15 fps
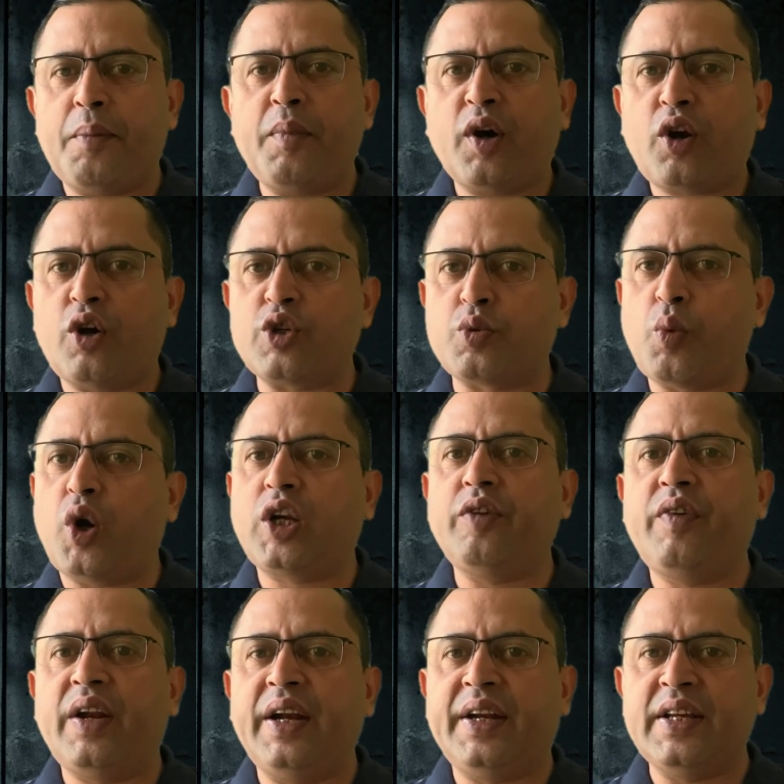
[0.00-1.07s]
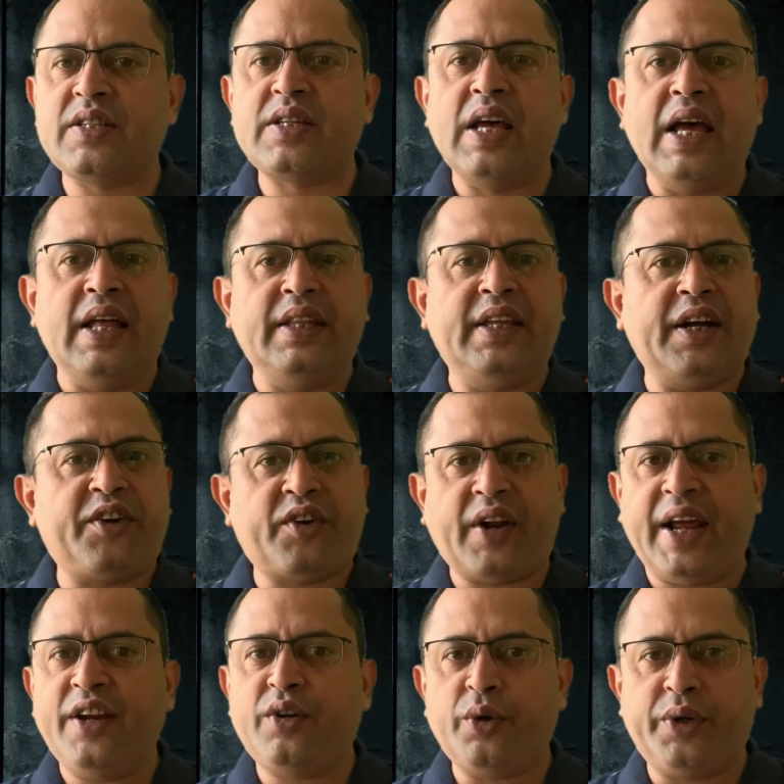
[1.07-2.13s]
across whatever it is they are
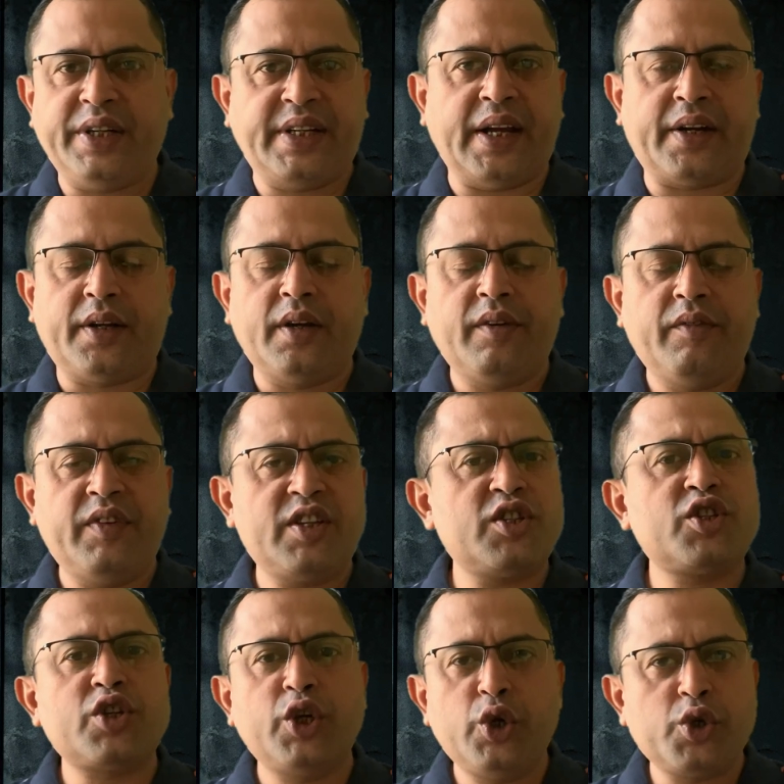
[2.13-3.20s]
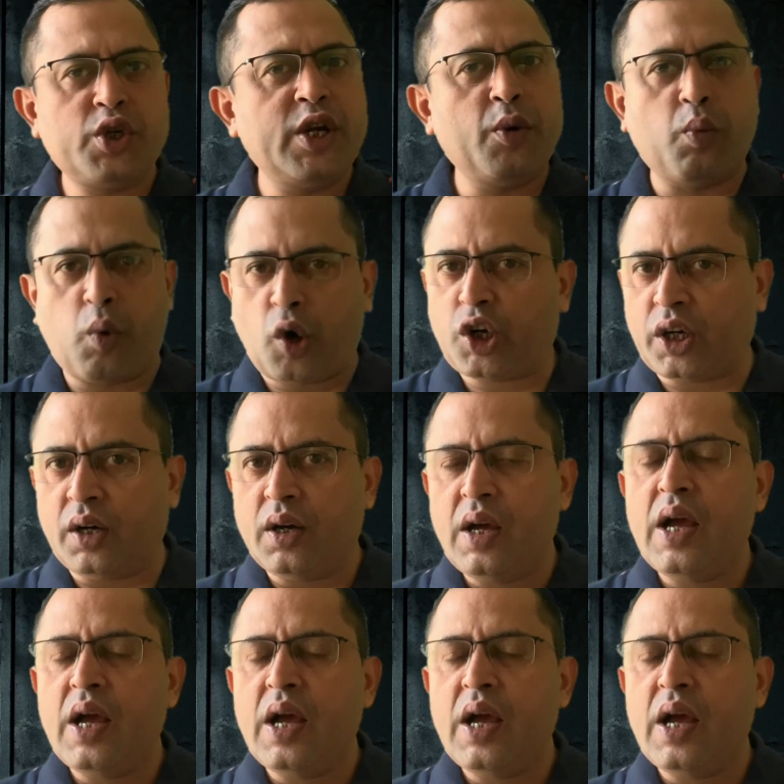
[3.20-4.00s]
trying to detect, which is usually water,